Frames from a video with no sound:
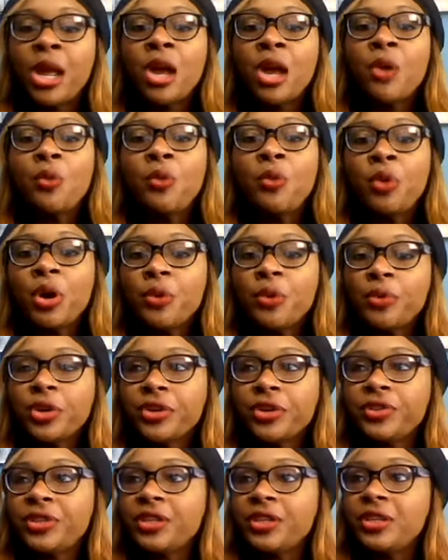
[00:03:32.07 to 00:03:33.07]
What were
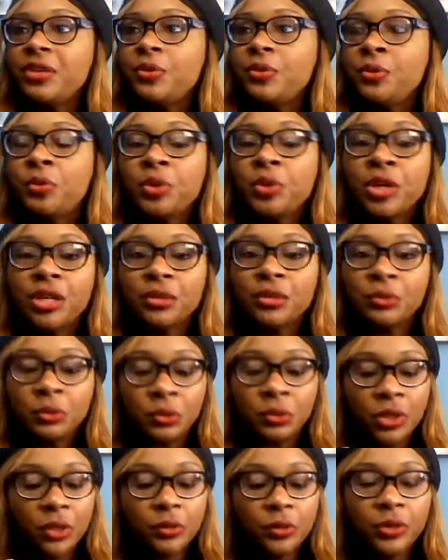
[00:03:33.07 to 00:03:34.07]

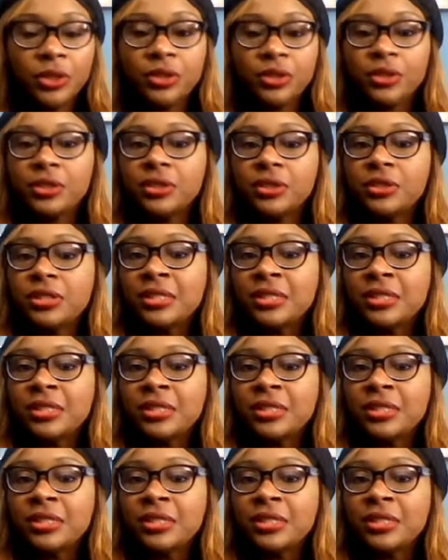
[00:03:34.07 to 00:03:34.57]
the